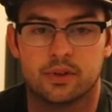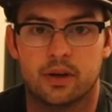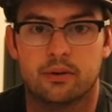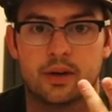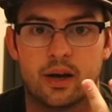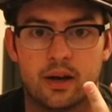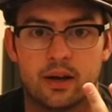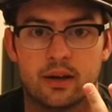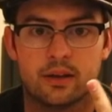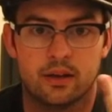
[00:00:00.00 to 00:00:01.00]
low and
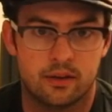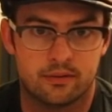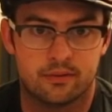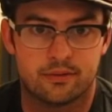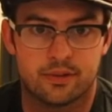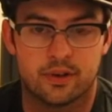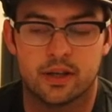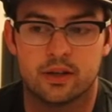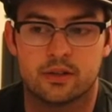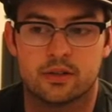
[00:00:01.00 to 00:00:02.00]
high for
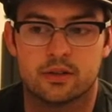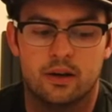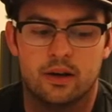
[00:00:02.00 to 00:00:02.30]
each.